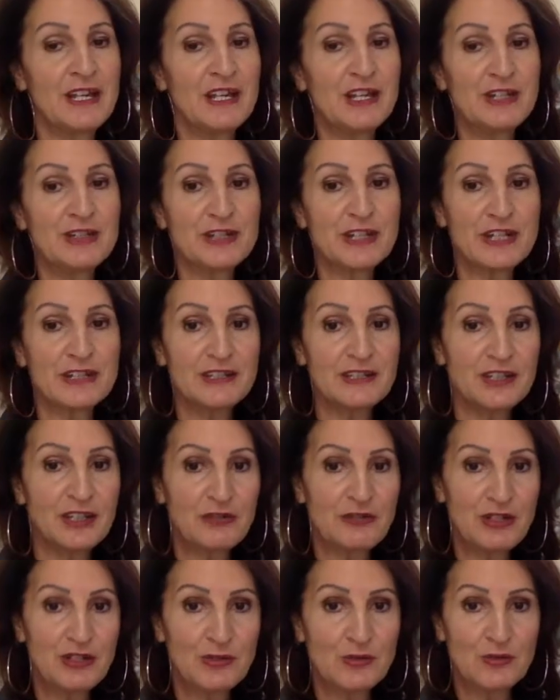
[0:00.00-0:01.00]
So I did a
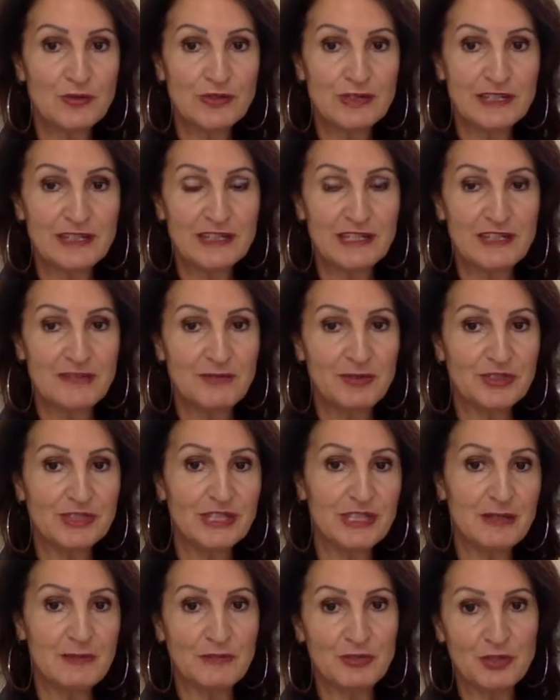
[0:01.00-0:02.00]
3/4 sleeve because
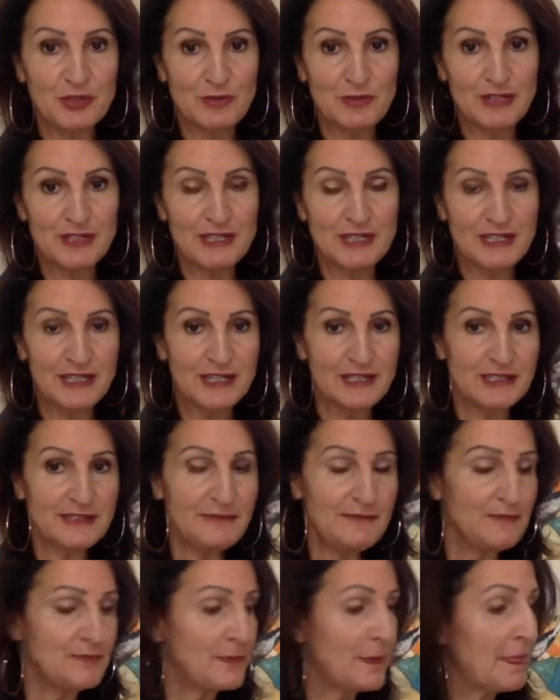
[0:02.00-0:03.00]
it's in between season.
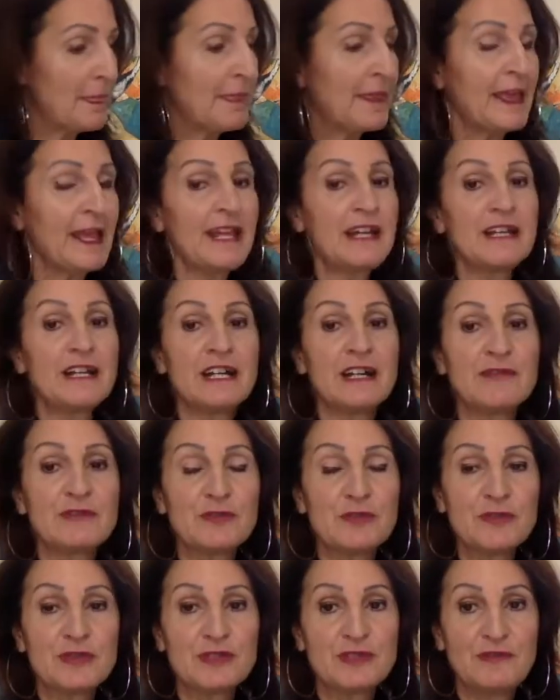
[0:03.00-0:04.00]
Now, of
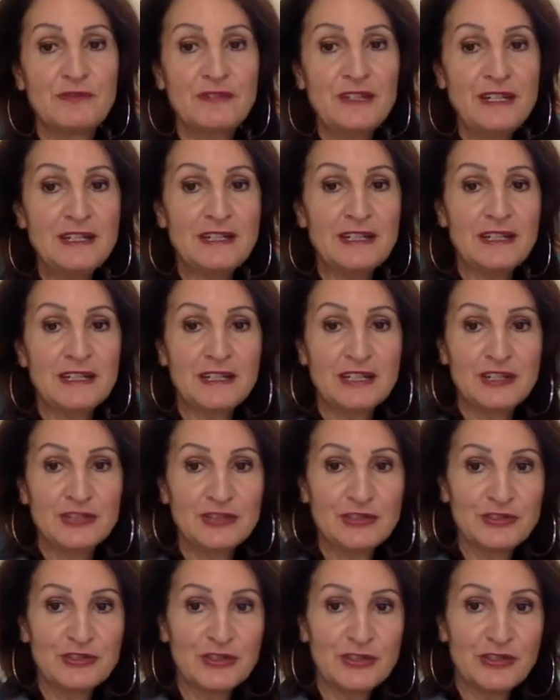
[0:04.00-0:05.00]
course, the V-neck, as
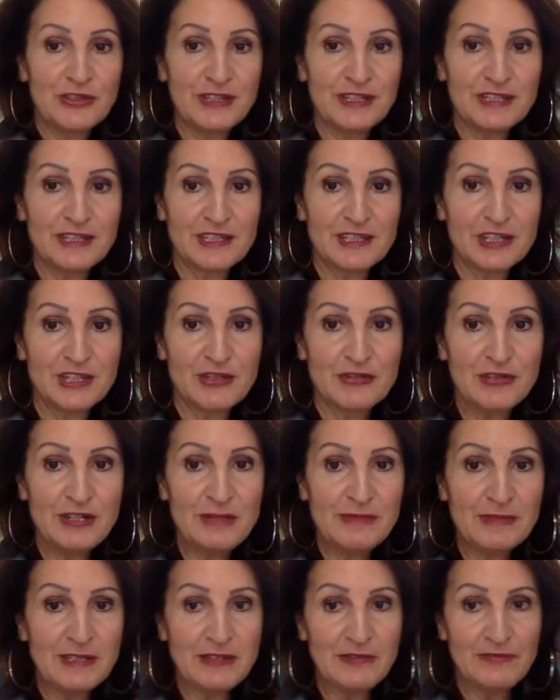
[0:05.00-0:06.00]
you know, is
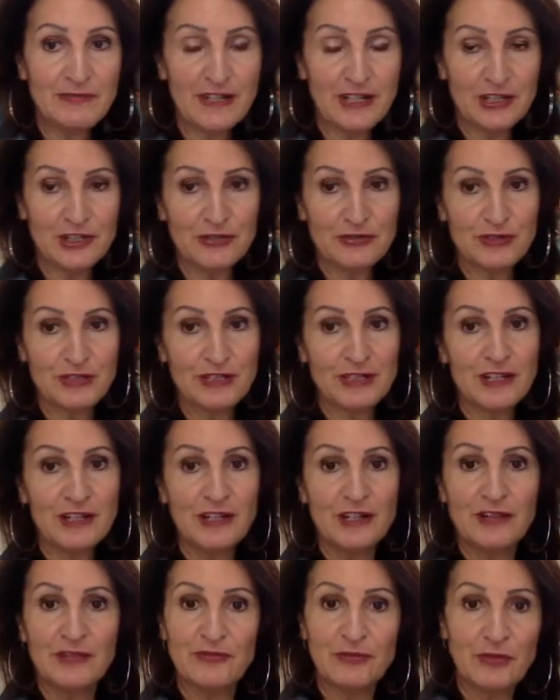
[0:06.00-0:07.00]
extremely flattering
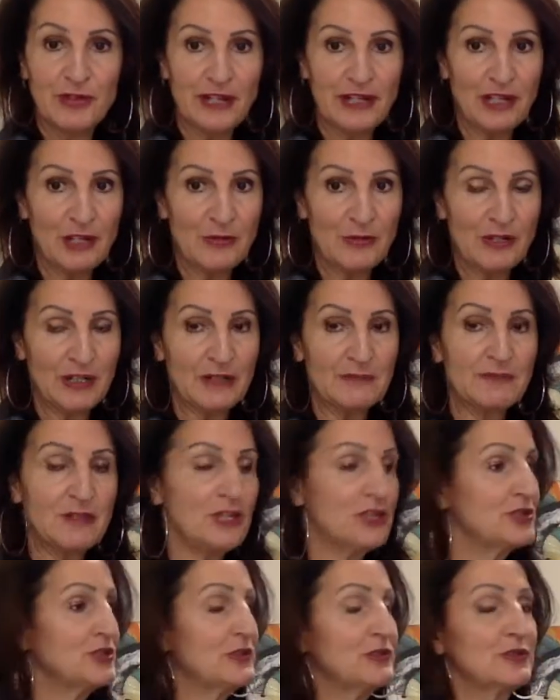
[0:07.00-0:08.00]
for anyone. It
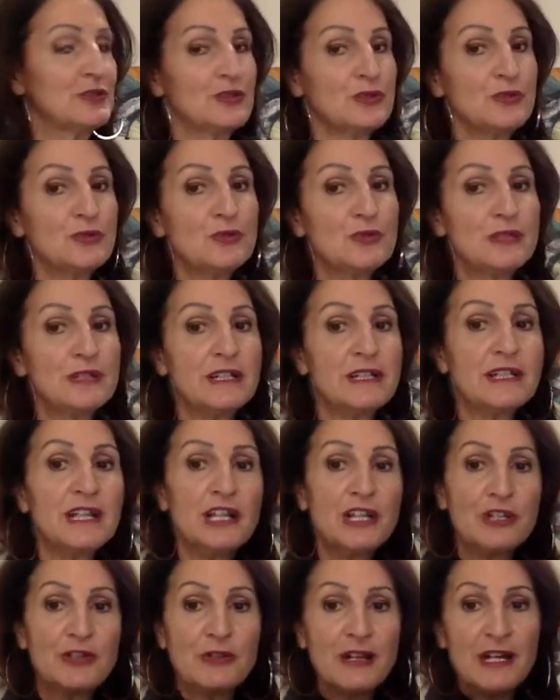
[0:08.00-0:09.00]
makes you look taller,
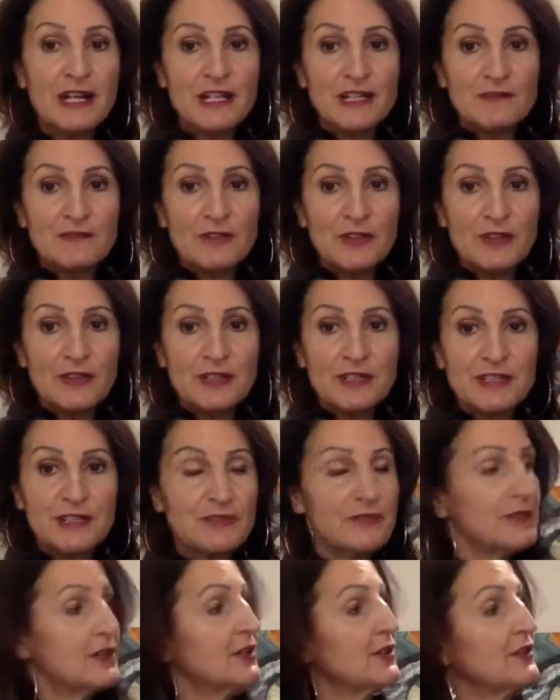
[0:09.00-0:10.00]
your eyes
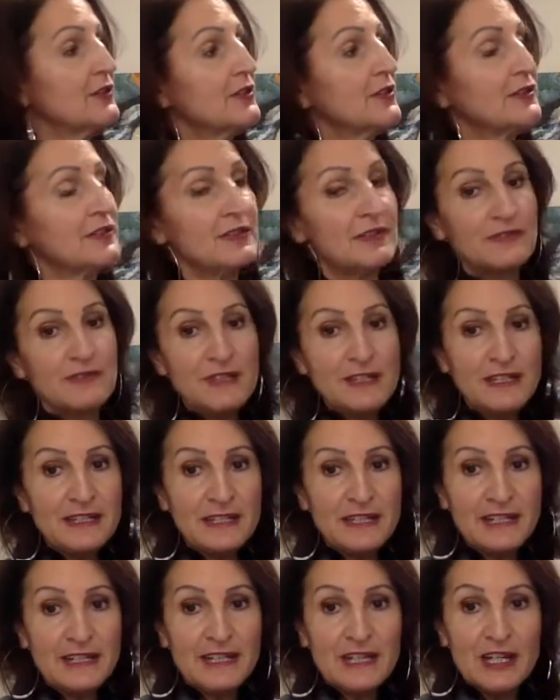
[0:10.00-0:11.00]
focusing on the
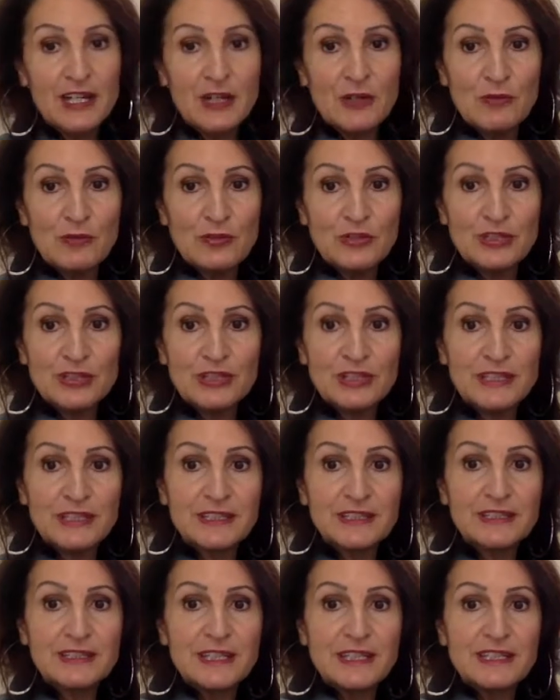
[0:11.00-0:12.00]
V-neck, which
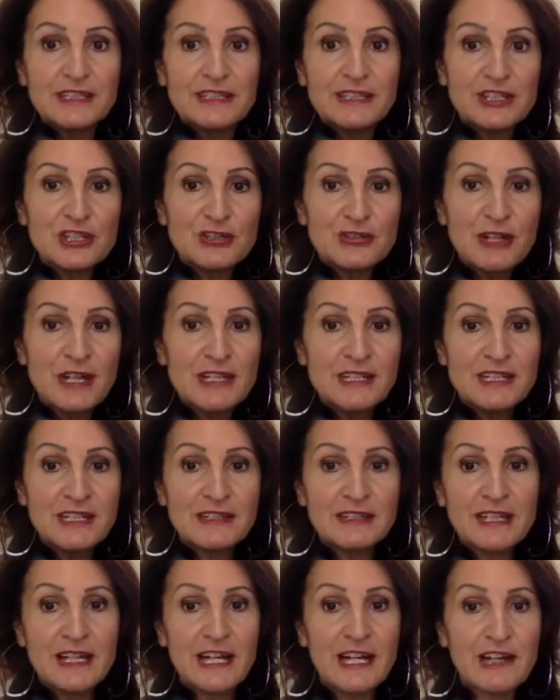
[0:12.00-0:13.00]
is distracting
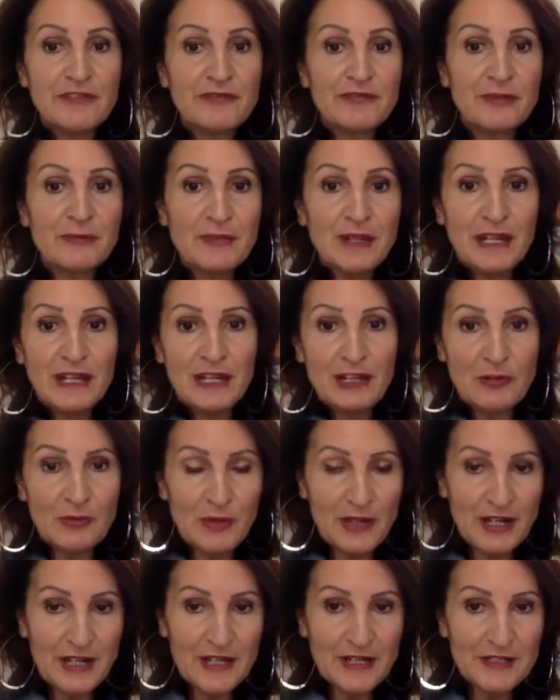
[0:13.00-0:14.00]
the eye from
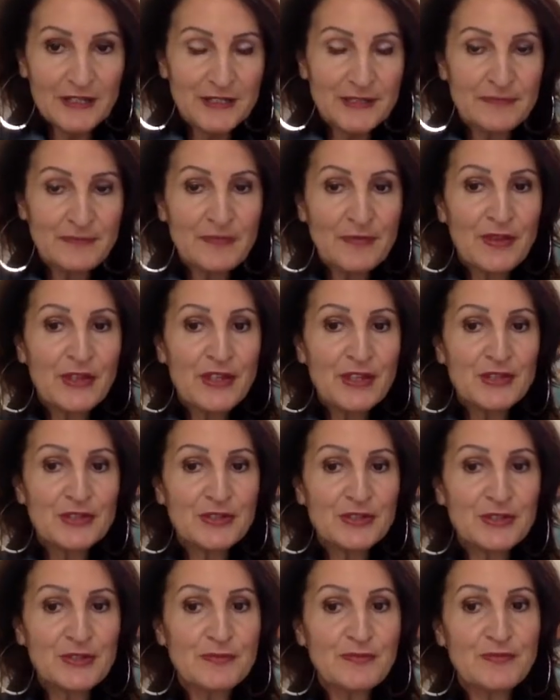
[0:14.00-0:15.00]
anywhere else.
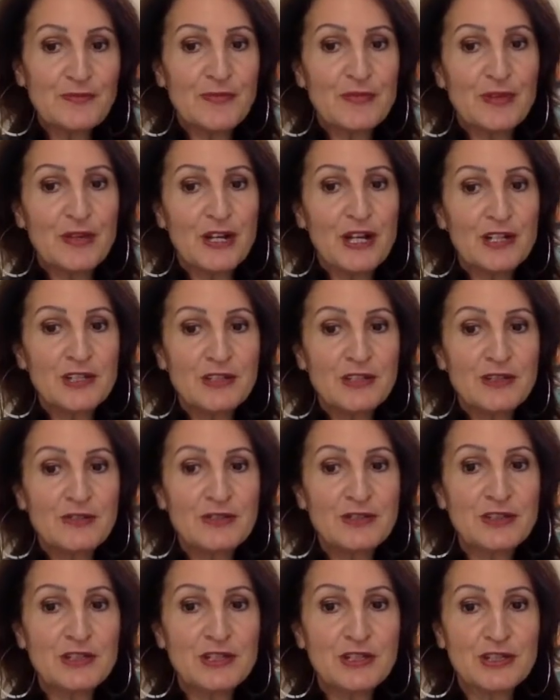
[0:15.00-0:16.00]
So I turn
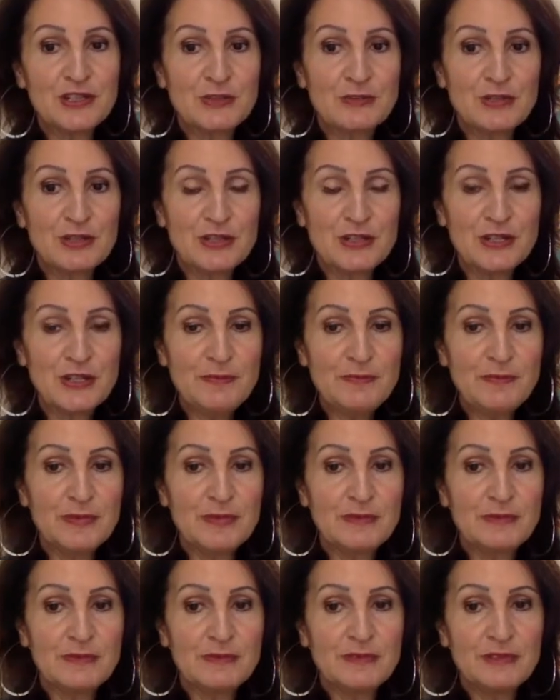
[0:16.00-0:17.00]
this into a top,
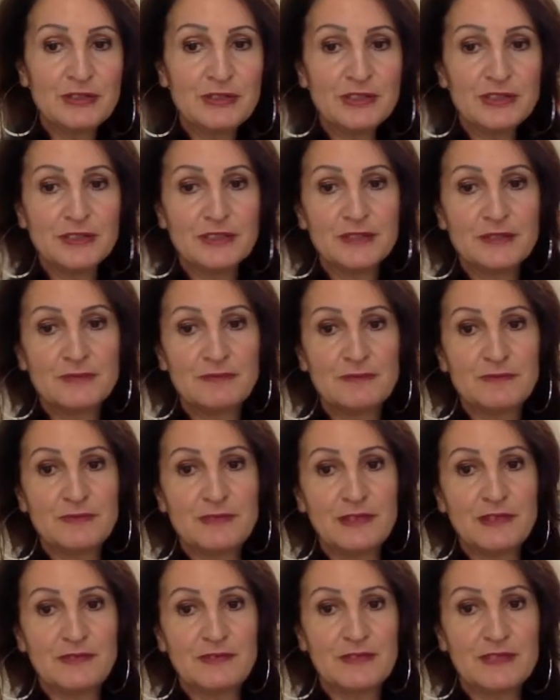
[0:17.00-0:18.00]
just
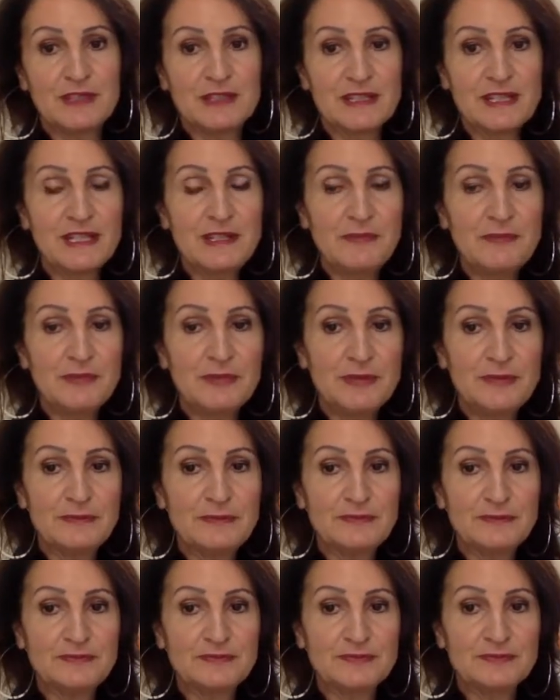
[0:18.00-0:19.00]
lift this up.
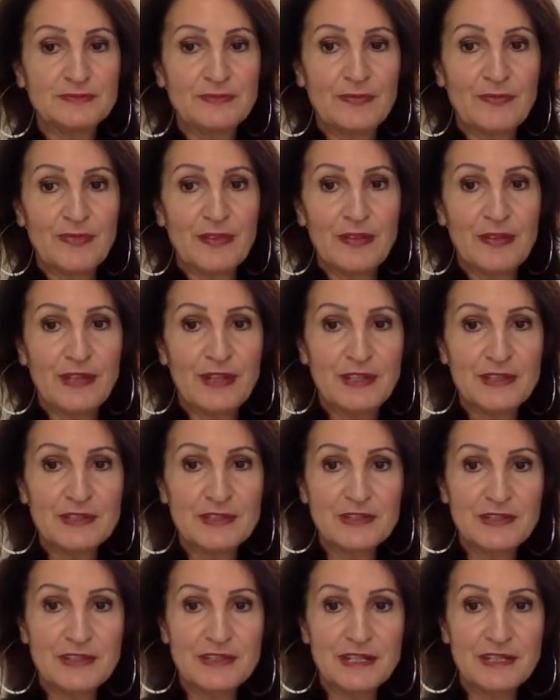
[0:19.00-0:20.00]
Okay, so
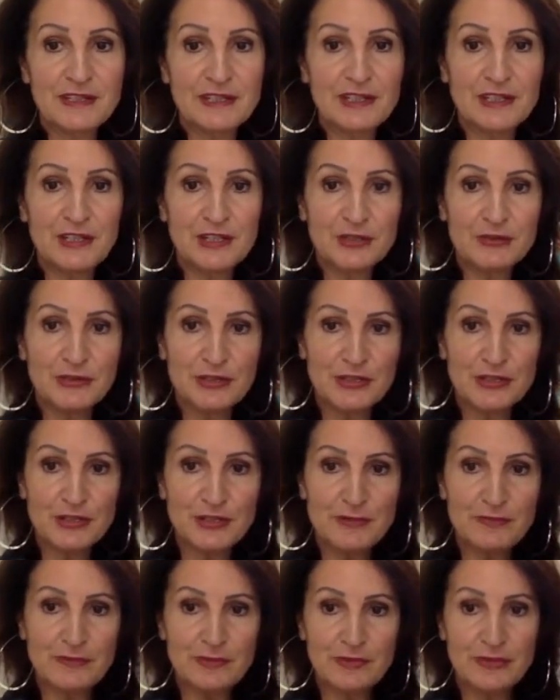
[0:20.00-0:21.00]
this is now done into a
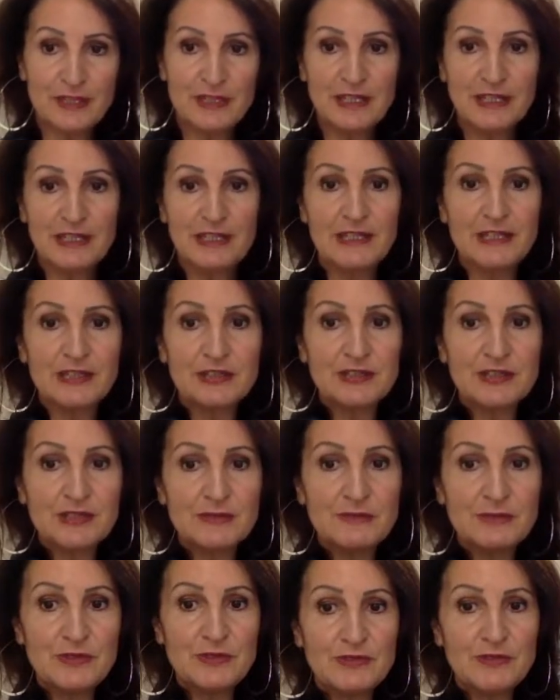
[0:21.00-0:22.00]
top. Let's just
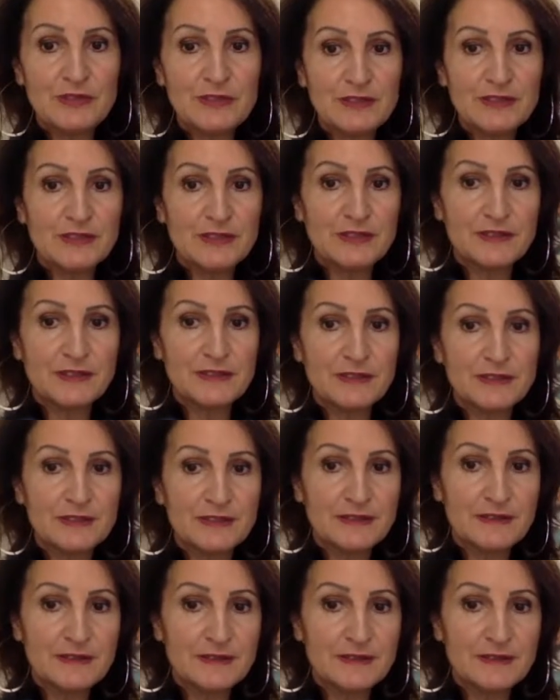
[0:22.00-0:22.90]
move this.